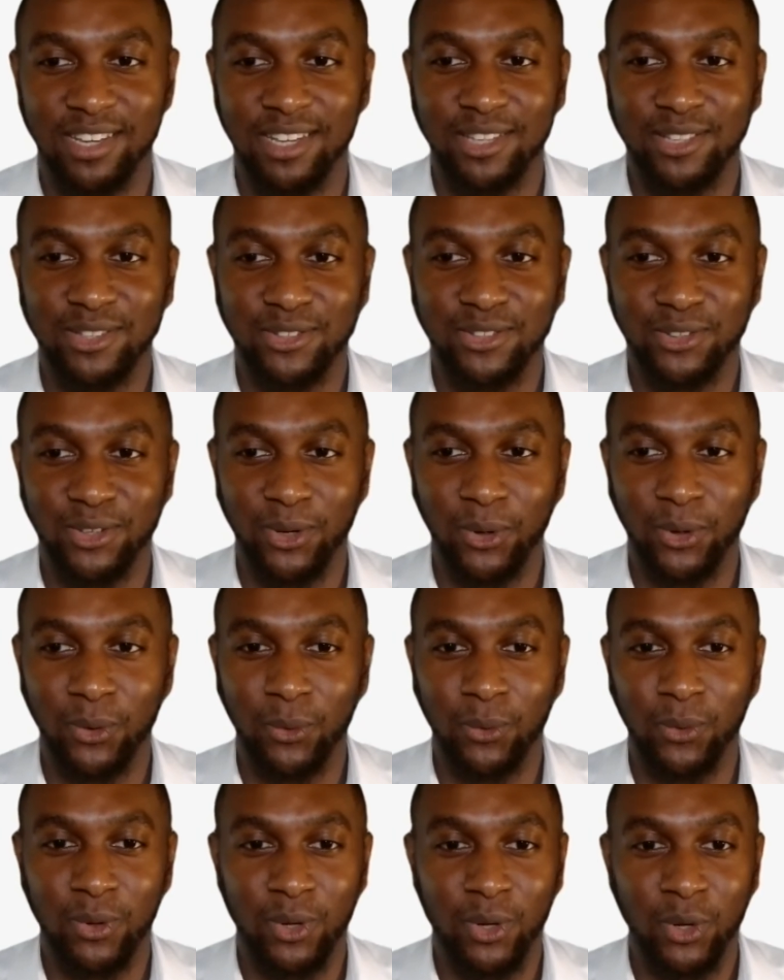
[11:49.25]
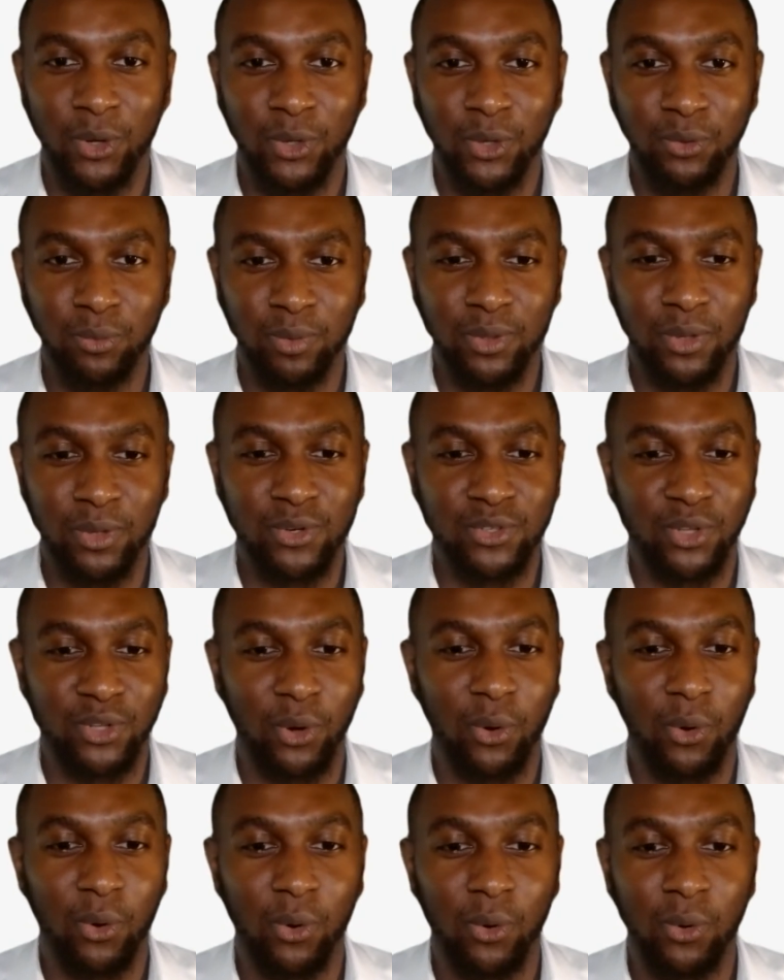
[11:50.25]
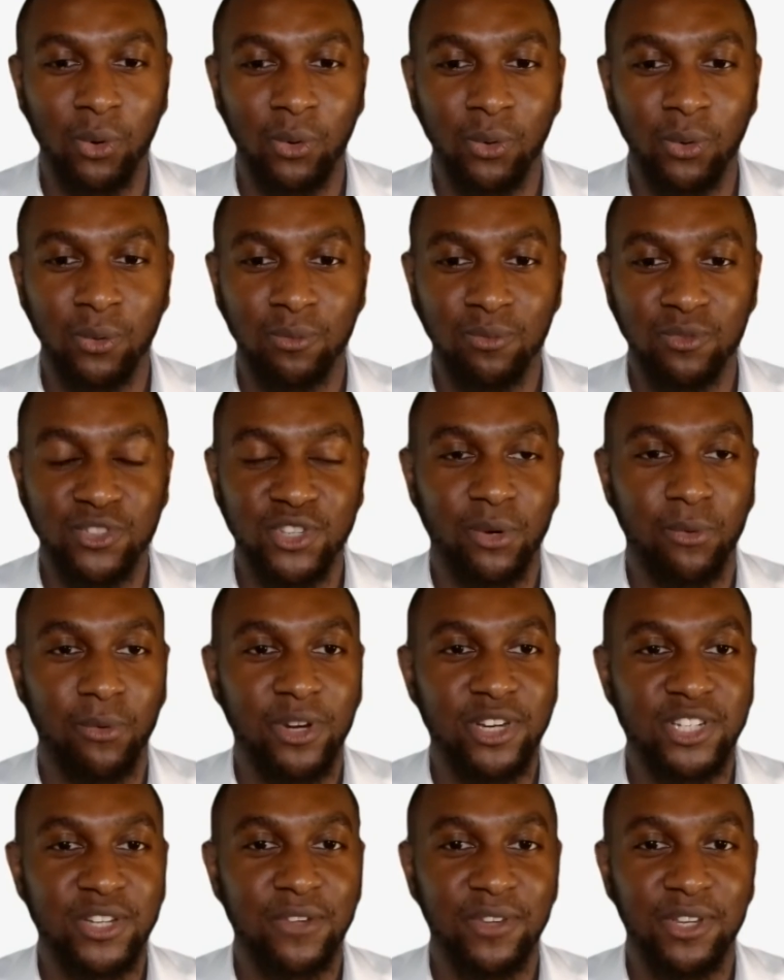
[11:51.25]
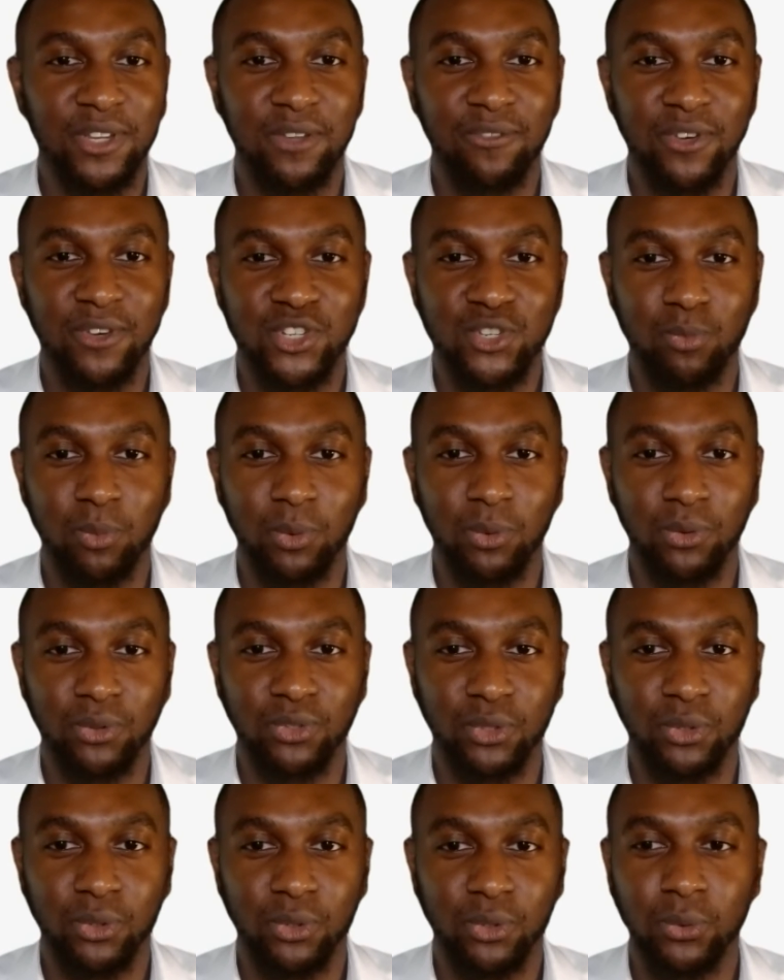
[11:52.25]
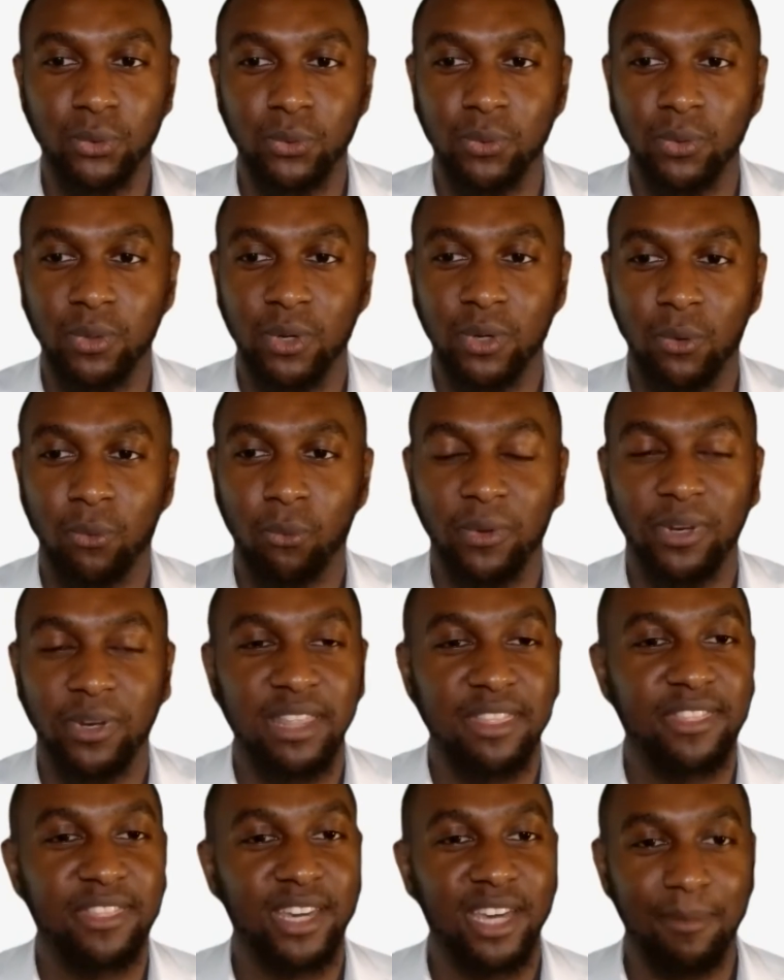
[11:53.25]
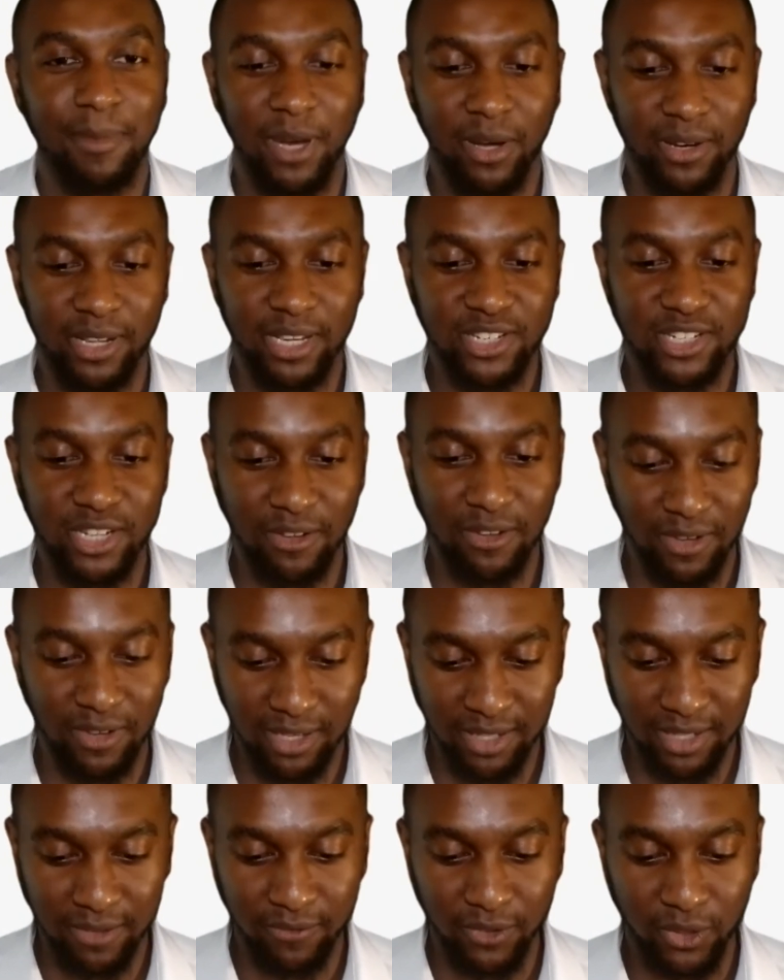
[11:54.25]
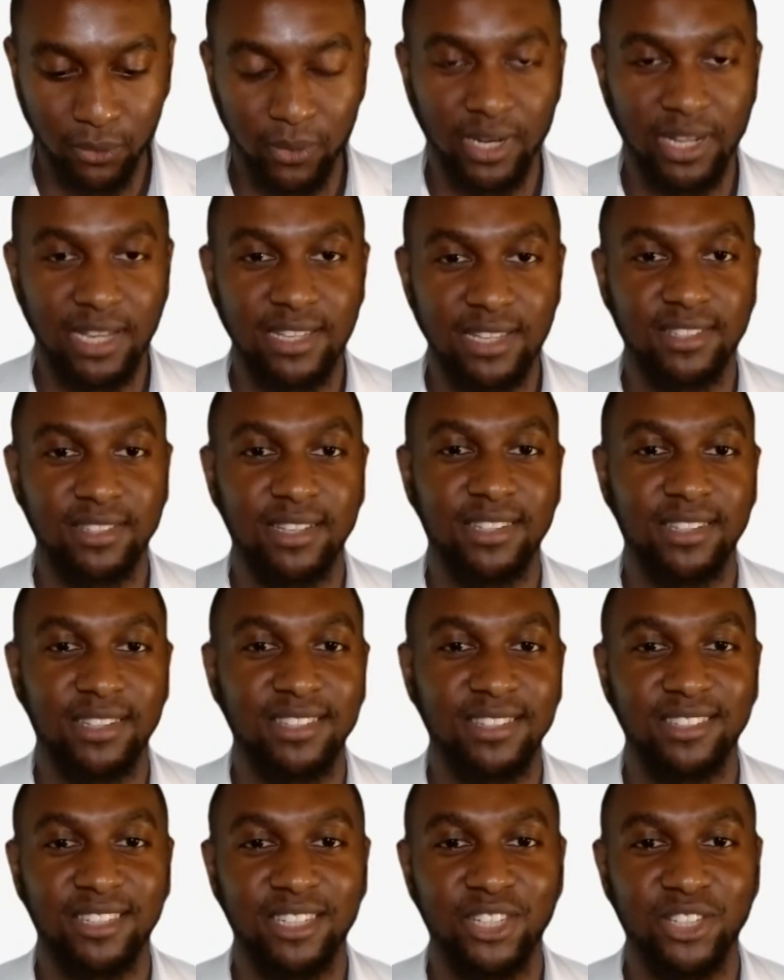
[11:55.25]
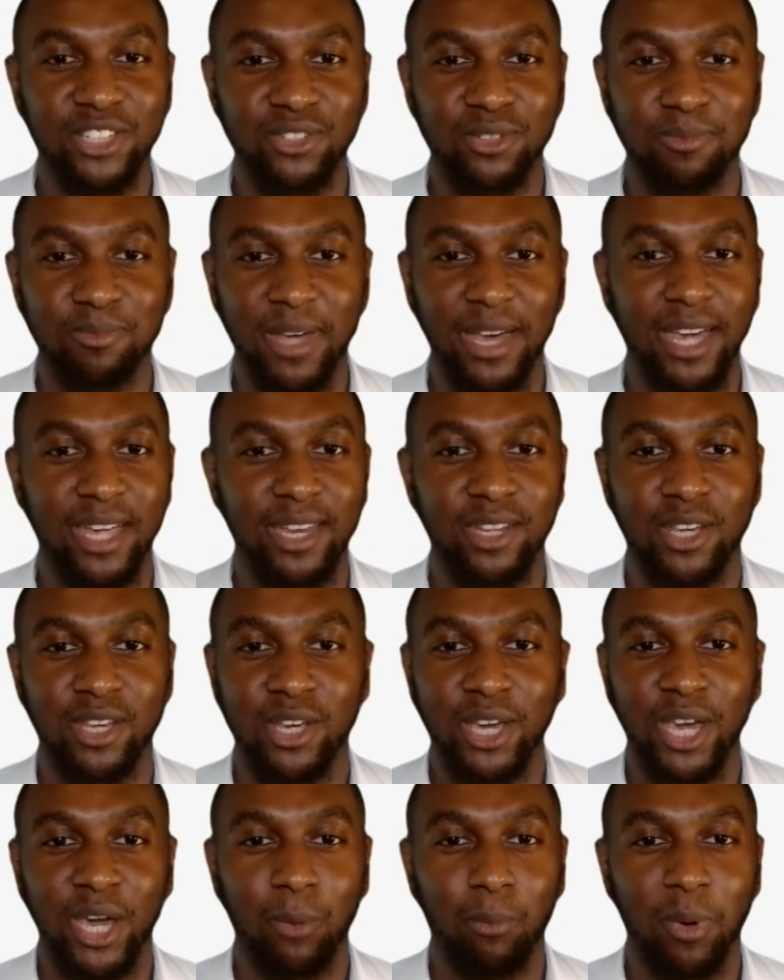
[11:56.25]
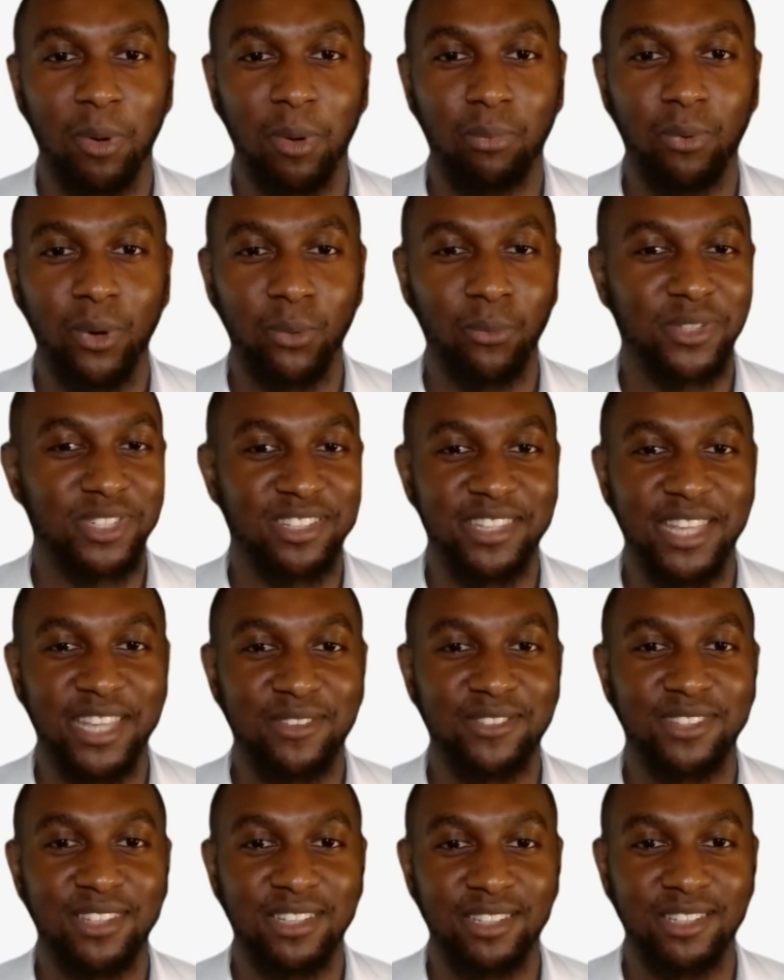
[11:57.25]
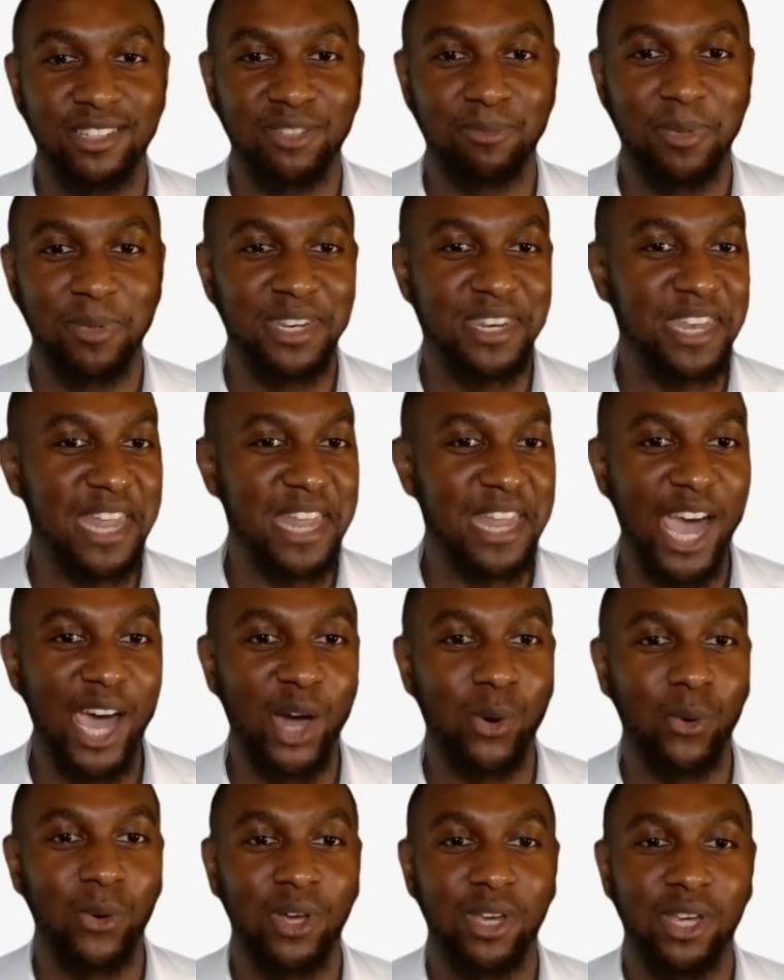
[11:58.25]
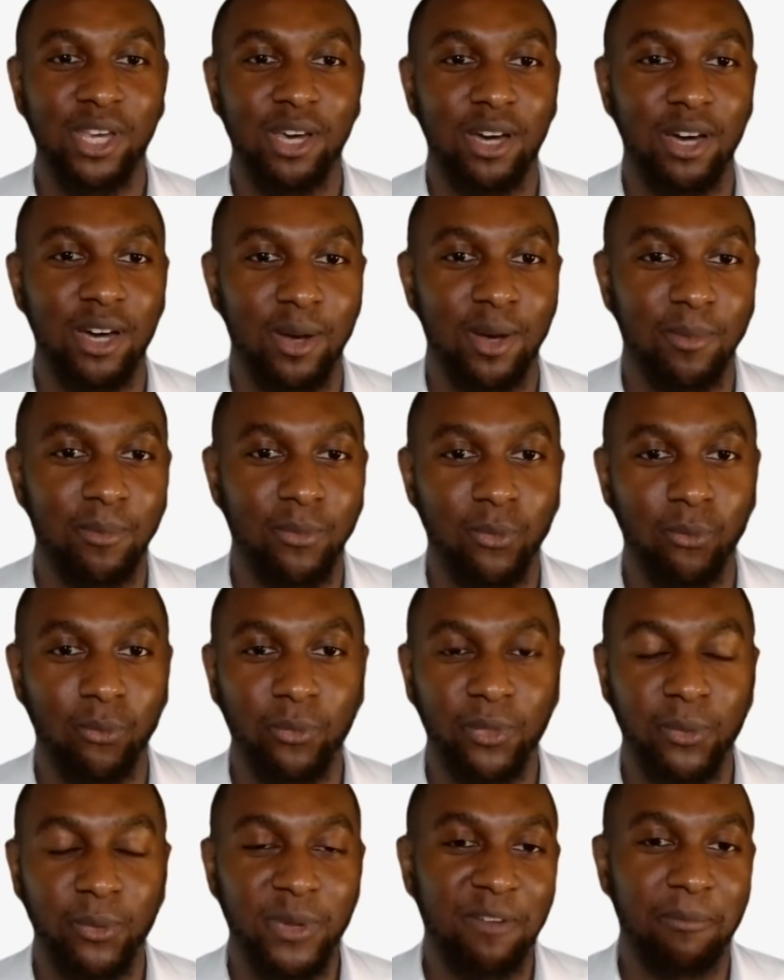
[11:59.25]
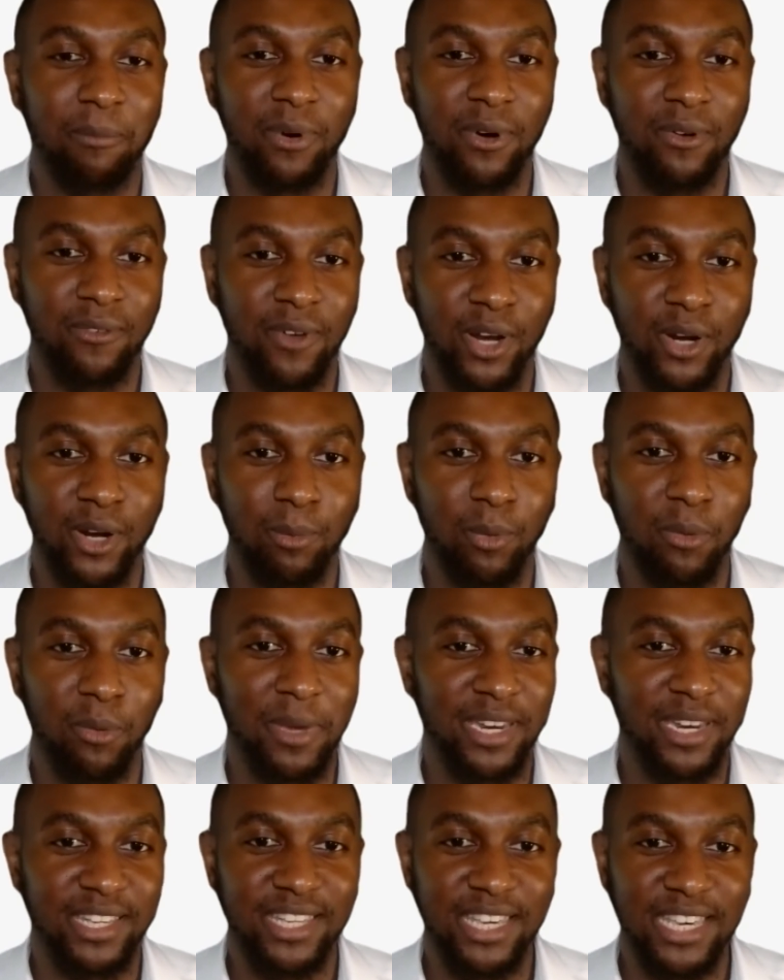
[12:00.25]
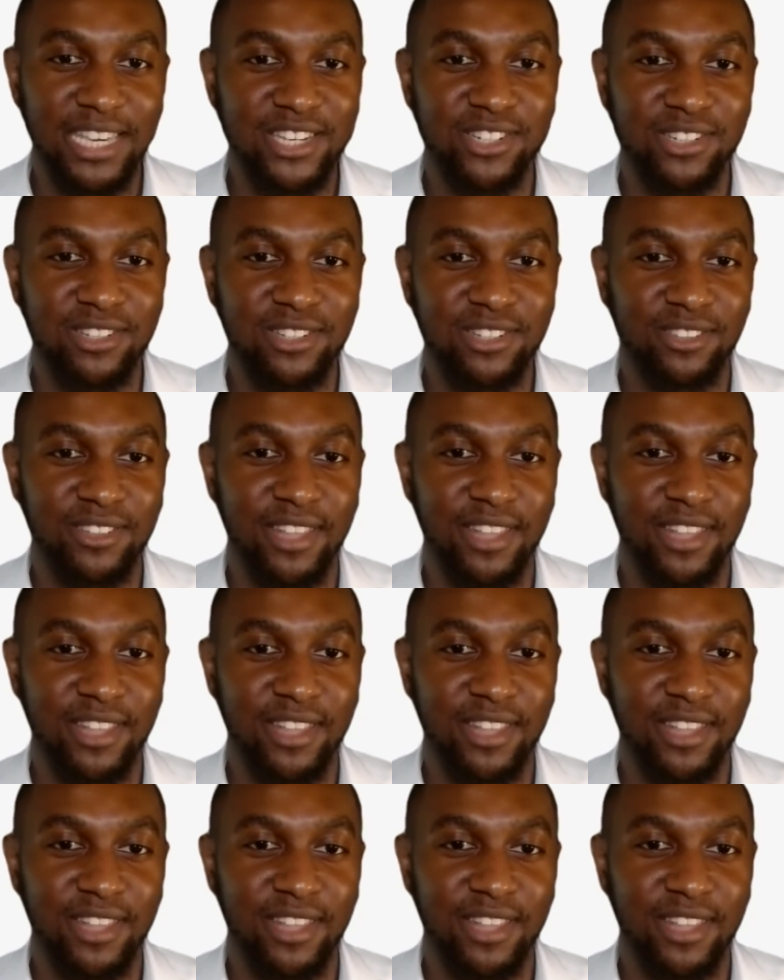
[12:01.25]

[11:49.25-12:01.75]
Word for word: And so there's a whole generation of individuals who, when they think about HIV, they view it as a disease that at one point was a death sentence. But now we have preventable medications